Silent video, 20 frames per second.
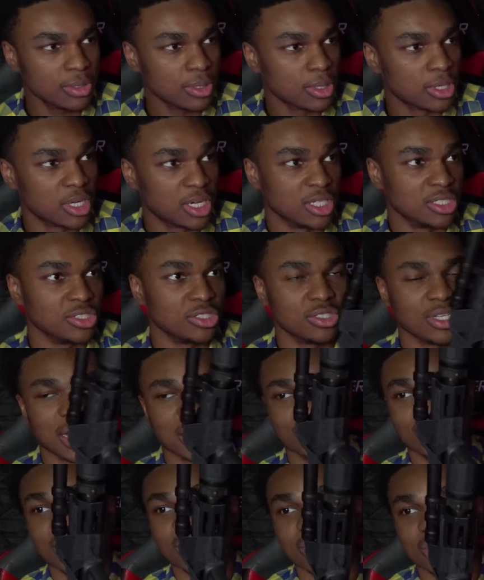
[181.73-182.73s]
Because as
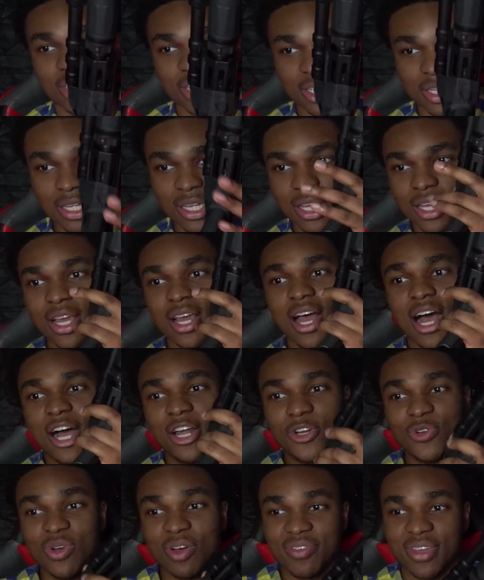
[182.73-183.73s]
you can see, I
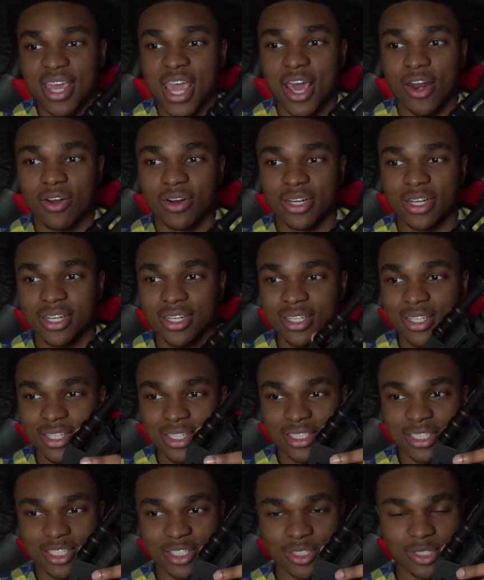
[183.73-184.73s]
do have a can on here.
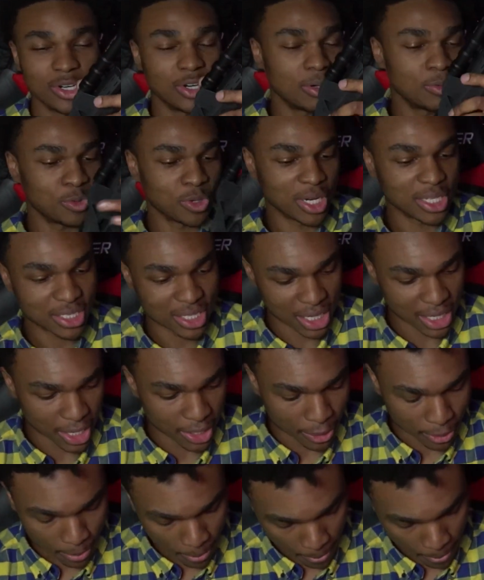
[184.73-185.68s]
Yes, sir. We can tell later.